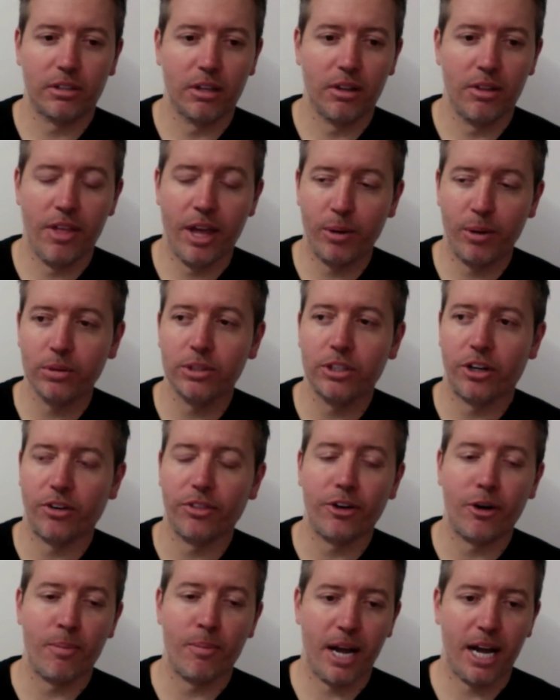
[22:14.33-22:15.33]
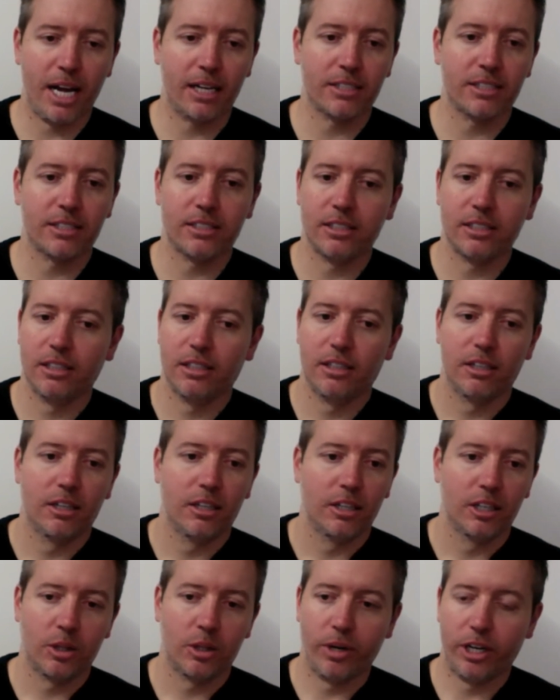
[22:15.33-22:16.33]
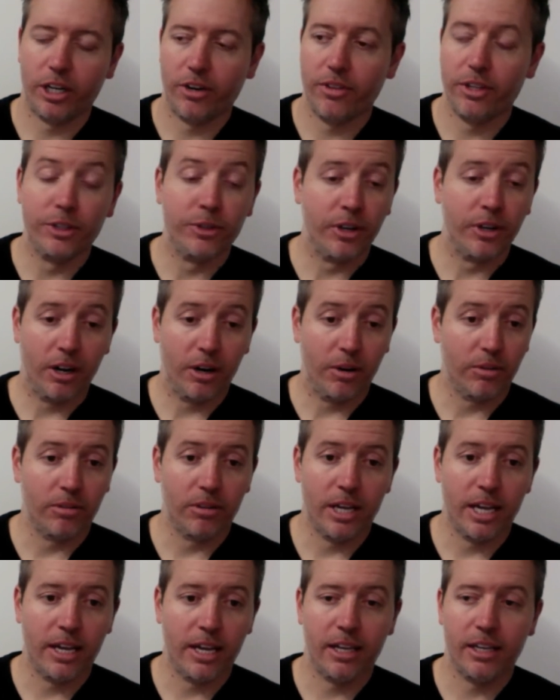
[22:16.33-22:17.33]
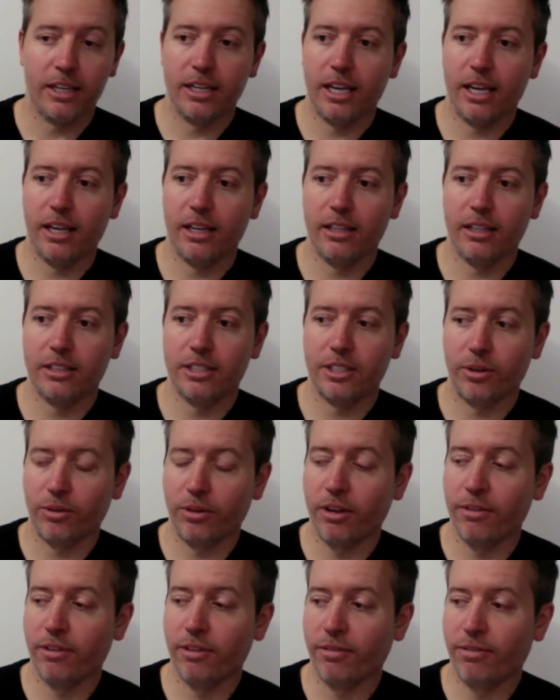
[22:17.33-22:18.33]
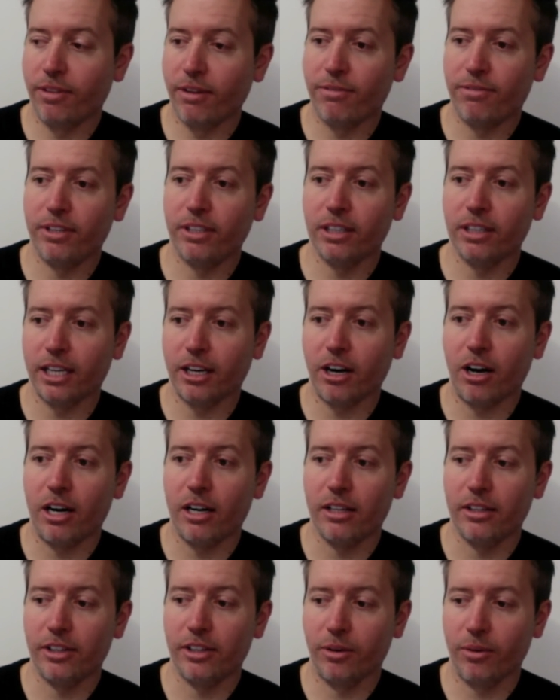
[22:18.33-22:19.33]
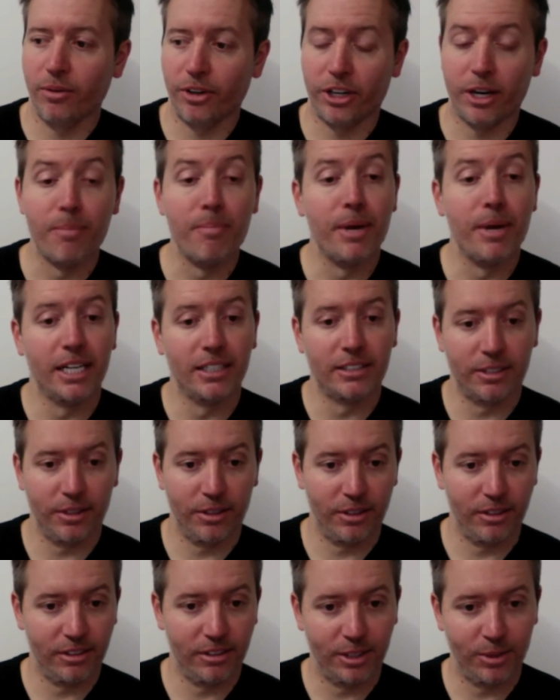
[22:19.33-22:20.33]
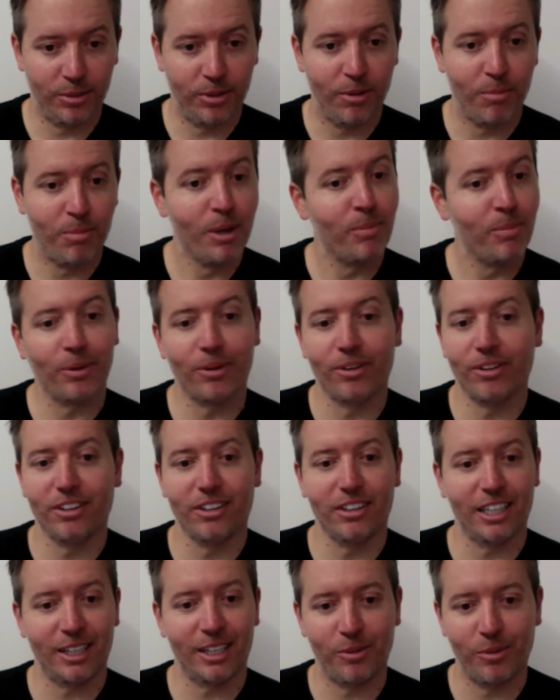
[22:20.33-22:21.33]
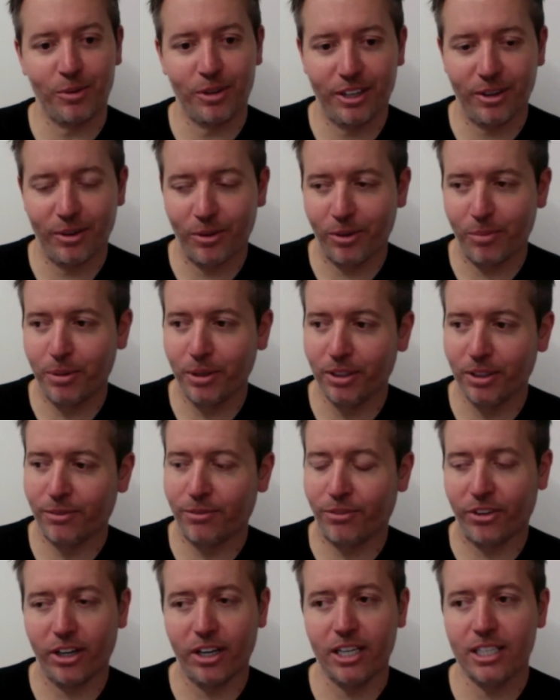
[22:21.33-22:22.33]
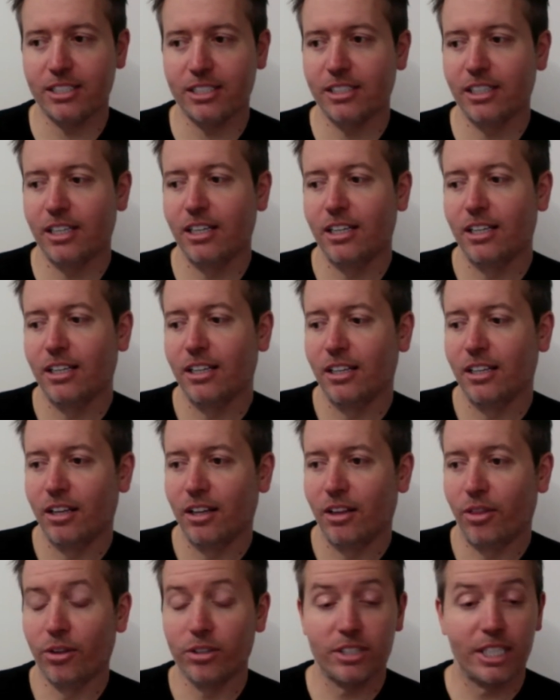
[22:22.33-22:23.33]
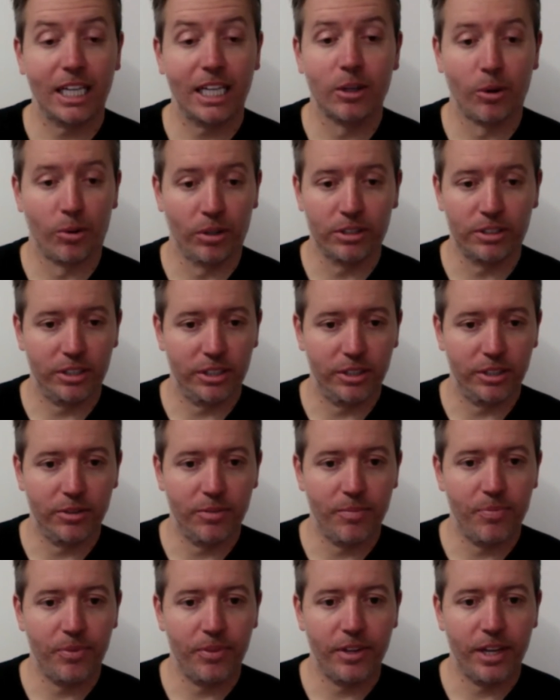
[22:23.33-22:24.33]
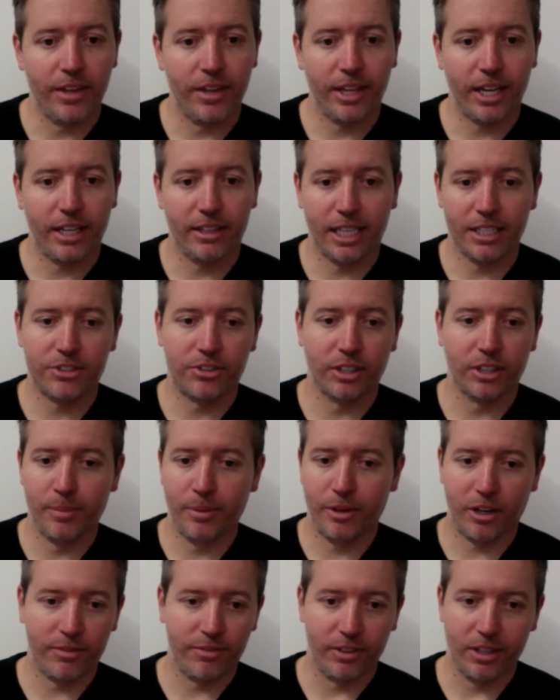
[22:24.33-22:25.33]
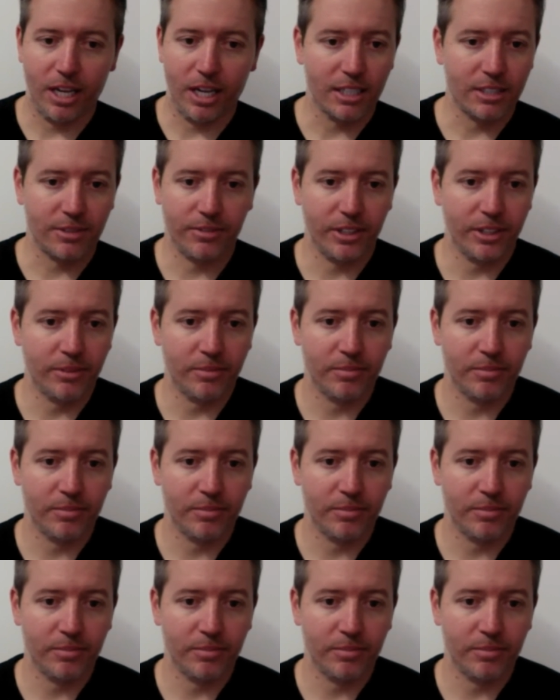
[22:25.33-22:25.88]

they will turn their backs quicker than And so if they feel like, all right, they're committed to the people, like, they're building for us, they'll stay loyal to you. And that's really been our philosophy.